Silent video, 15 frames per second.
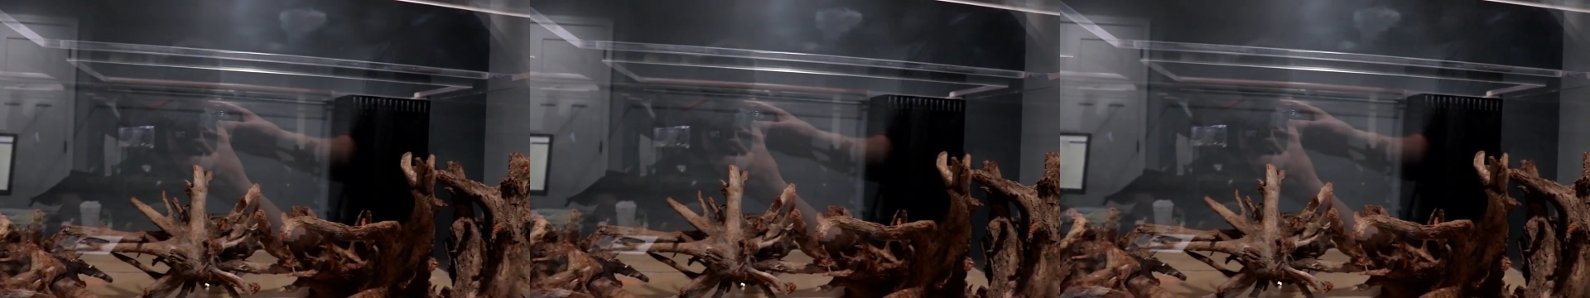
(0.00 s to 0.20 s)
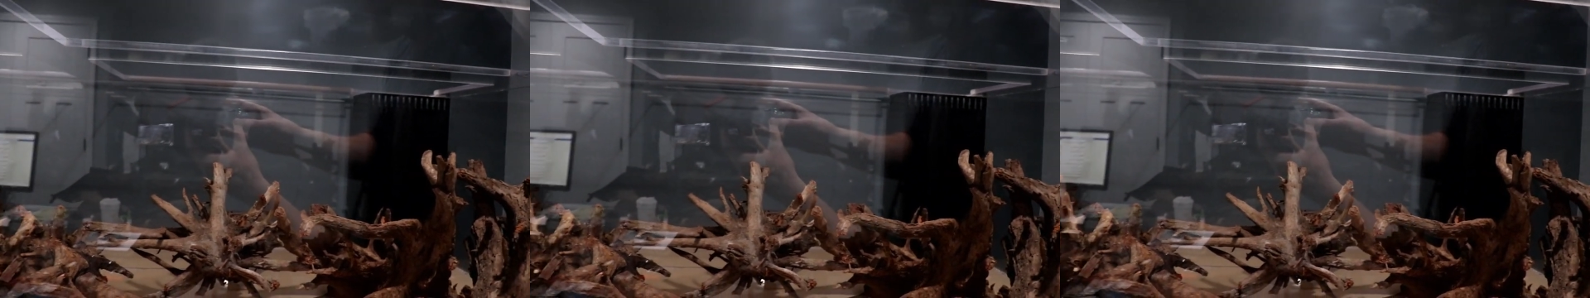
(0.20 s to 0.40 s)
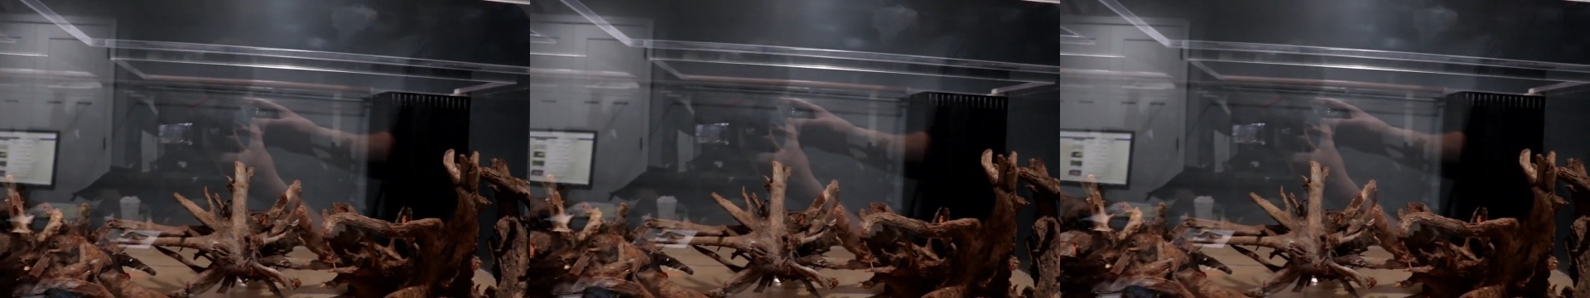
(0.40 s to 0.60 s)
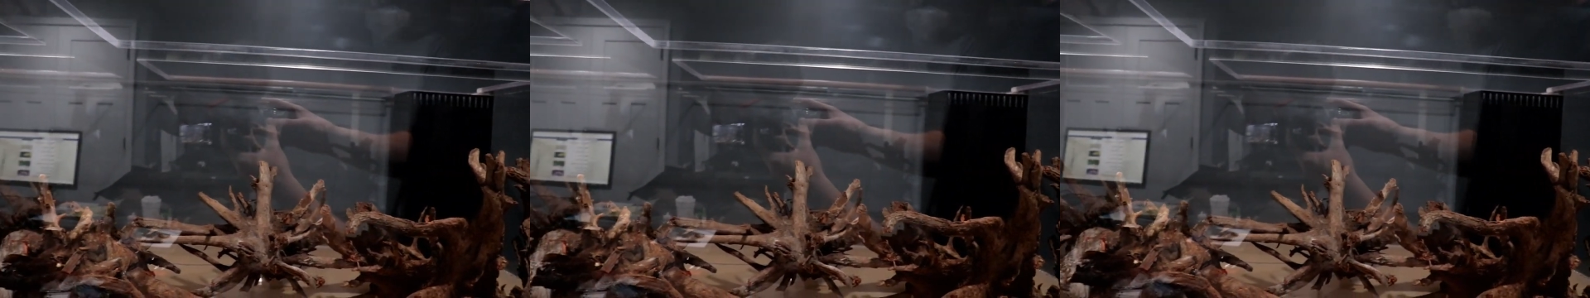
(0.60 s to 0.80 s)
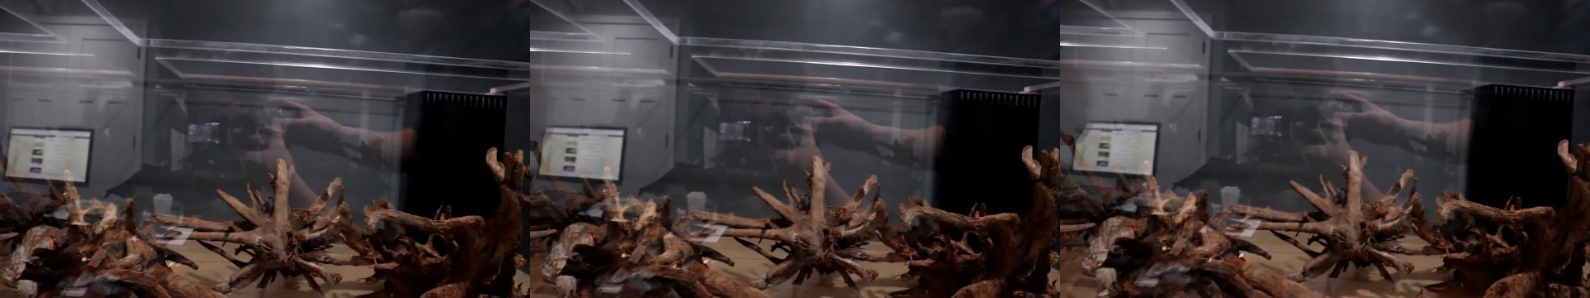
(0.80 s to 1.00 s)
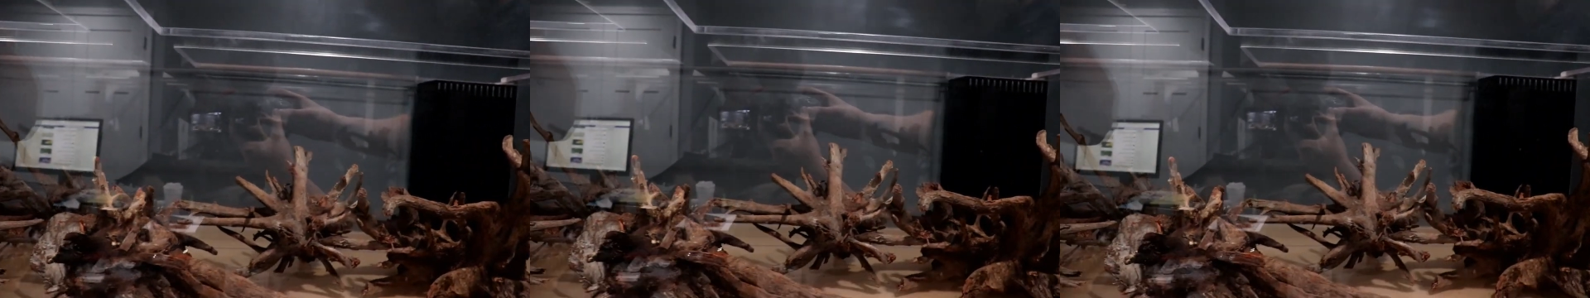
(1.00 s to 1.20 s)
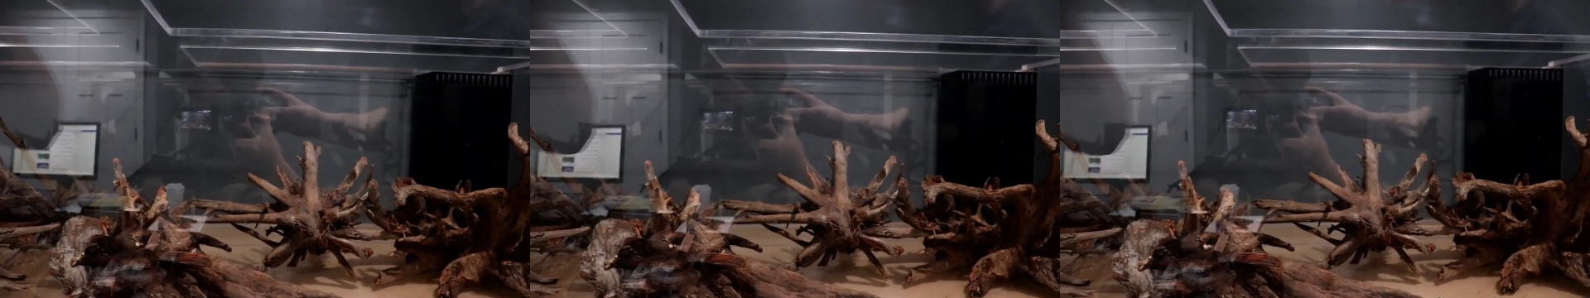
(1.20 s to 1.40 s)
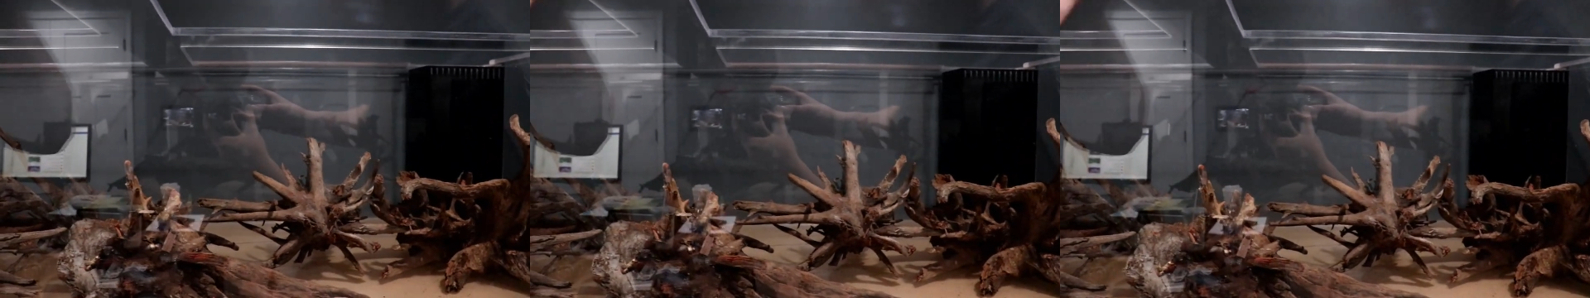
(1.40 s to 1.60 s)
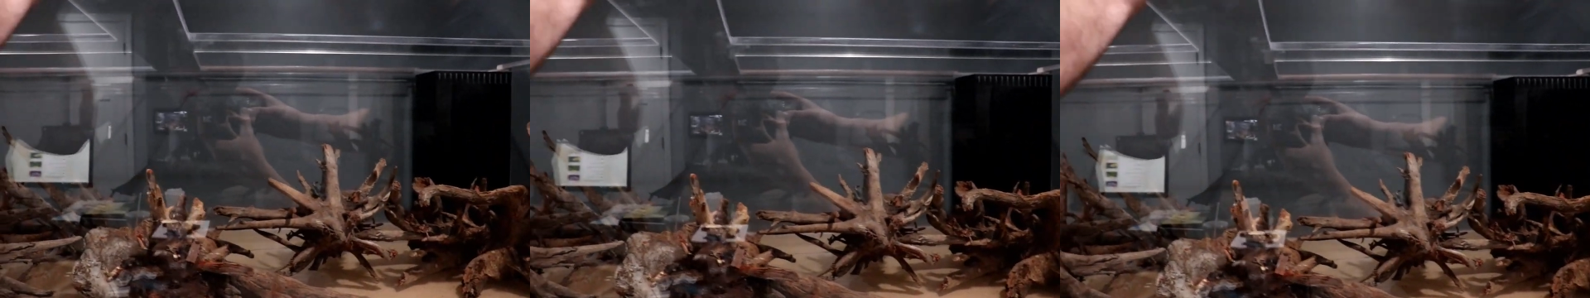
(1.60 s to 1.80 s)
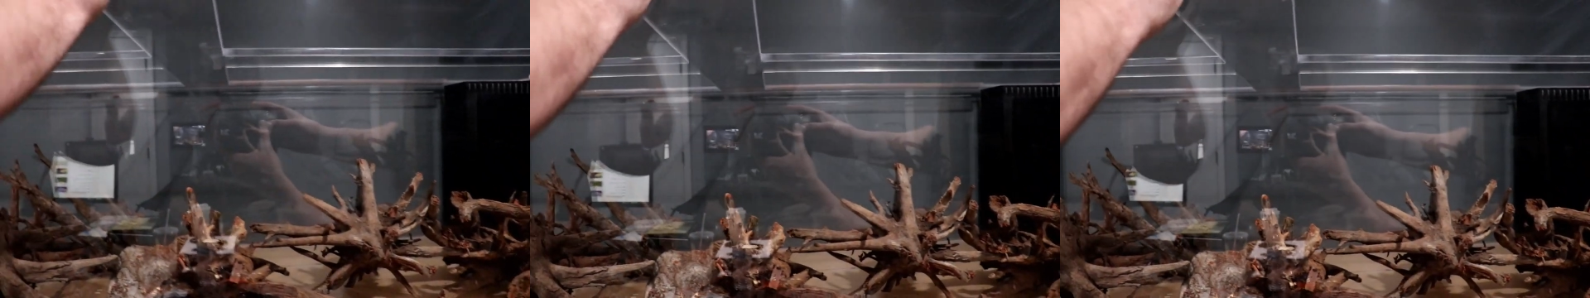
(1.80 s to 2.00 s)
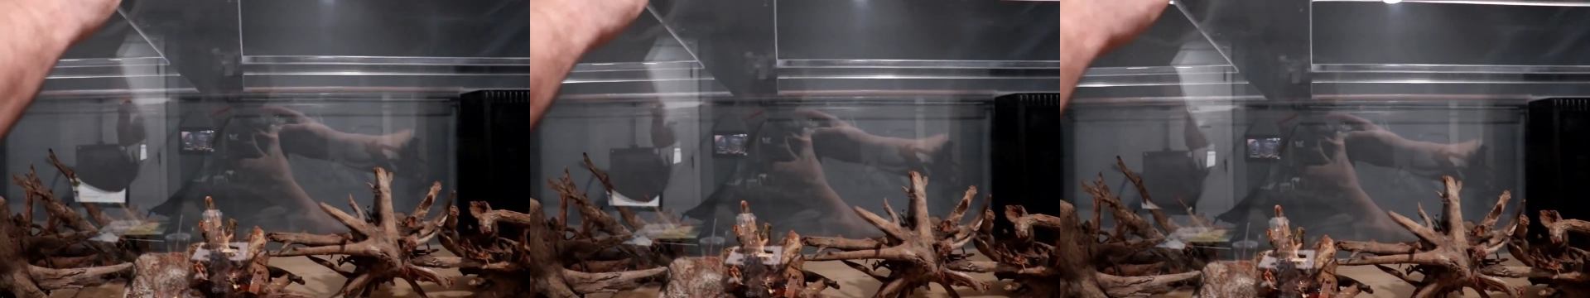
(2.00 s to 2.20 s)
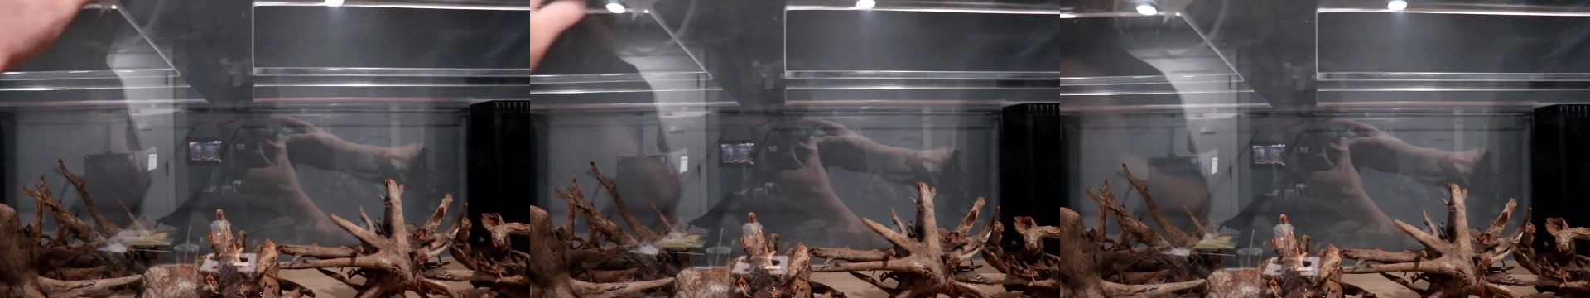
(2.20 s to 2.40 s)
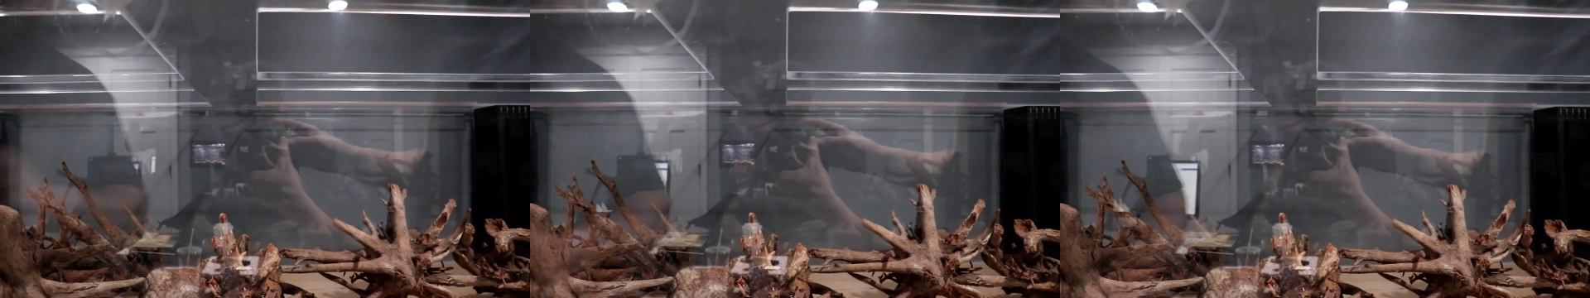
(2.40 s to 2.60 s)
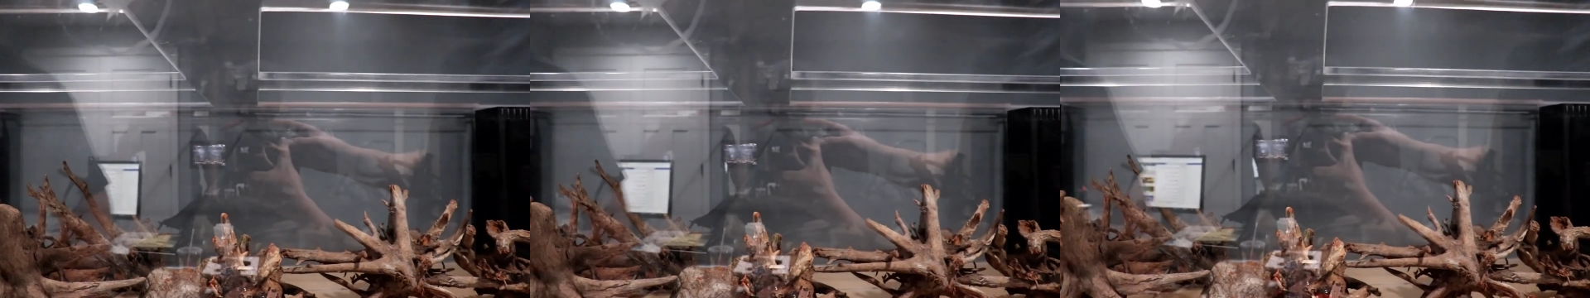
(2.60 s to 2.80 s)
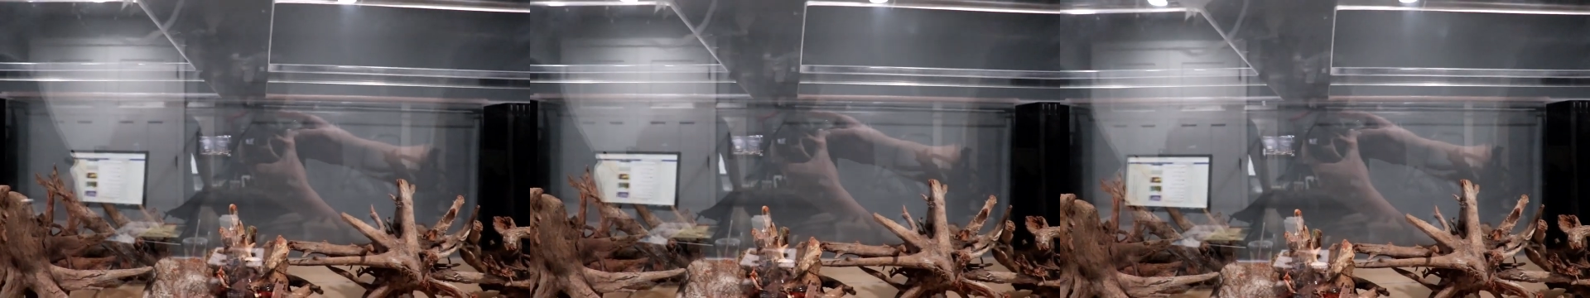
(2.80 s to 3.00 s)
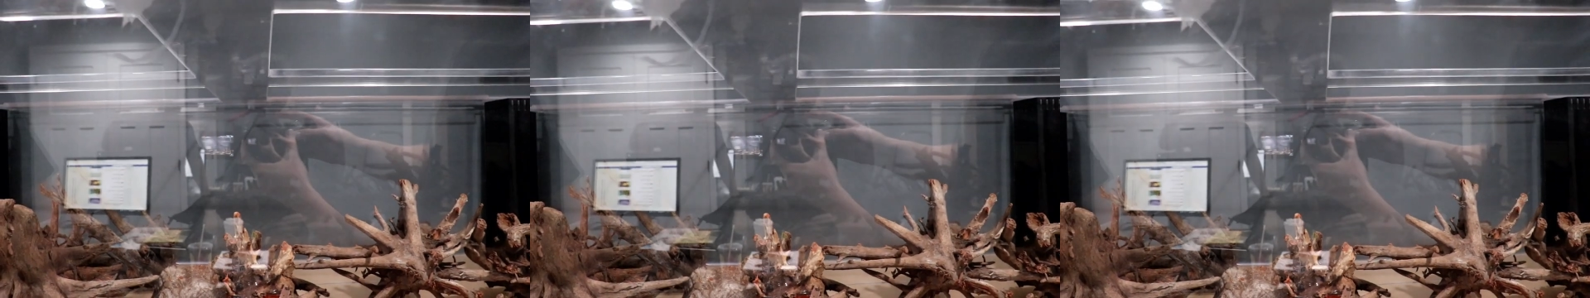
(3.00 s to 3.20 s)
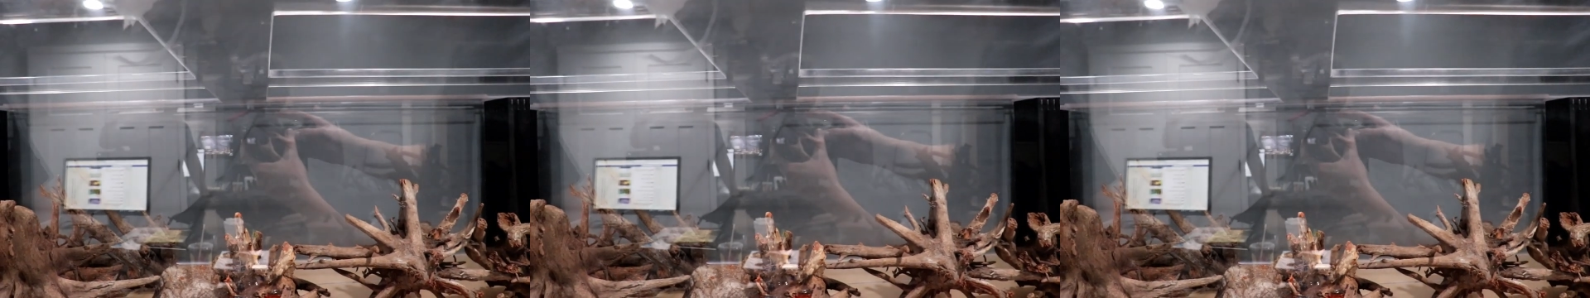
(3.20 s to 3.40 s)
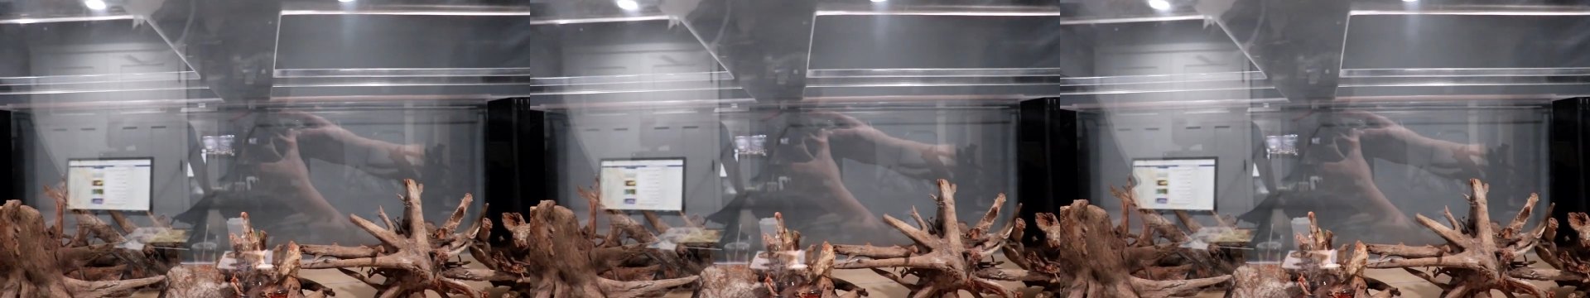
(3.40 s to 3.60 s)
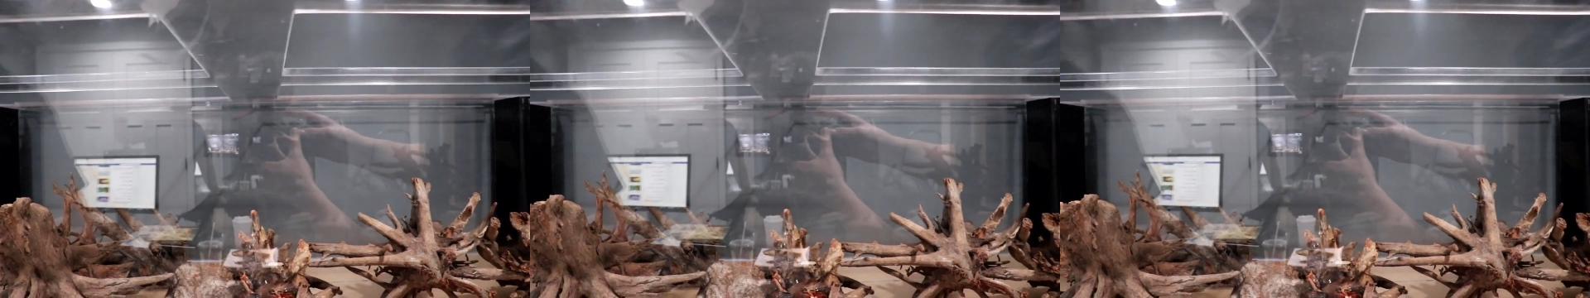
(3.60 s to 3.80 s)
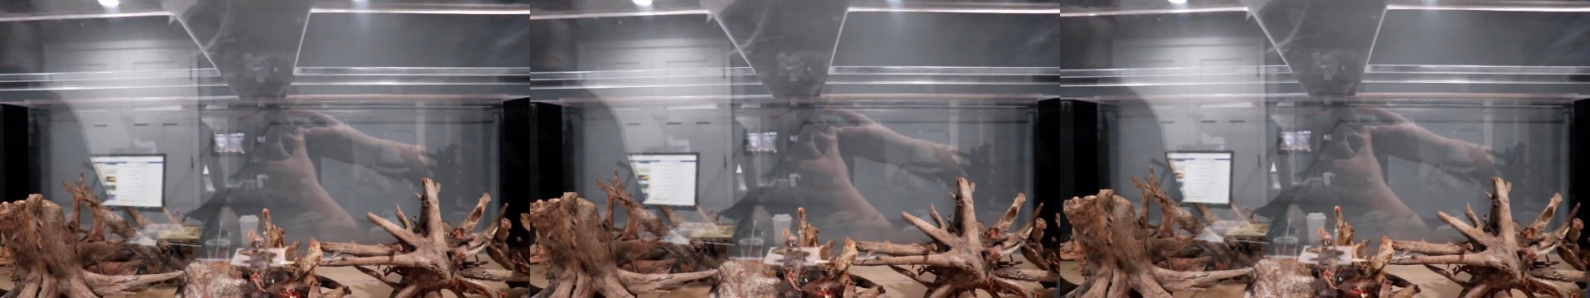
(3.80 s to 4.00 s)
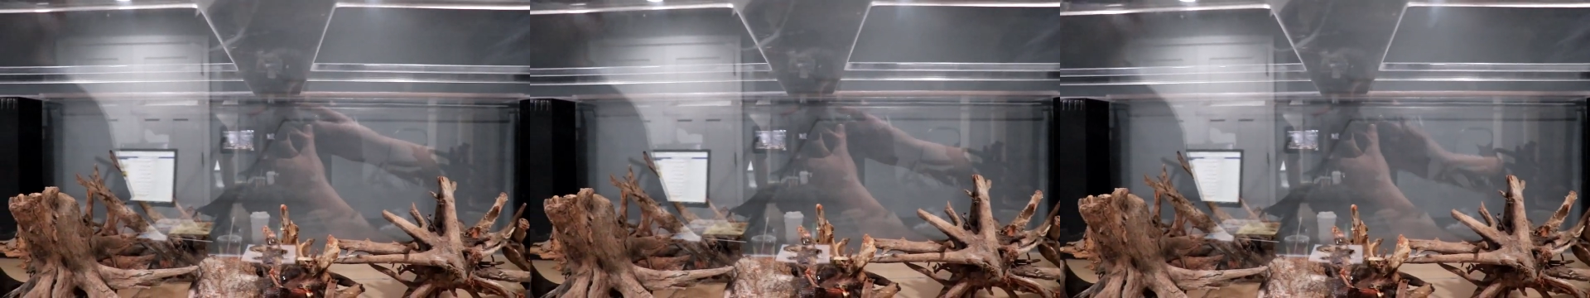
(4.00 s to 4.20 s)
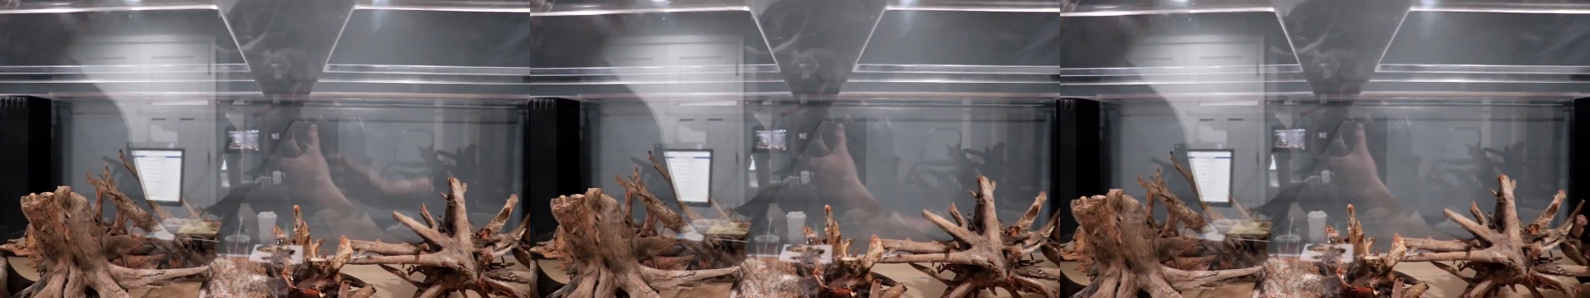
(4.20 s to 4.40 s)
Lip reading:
No face is visible, so there are no lips to read.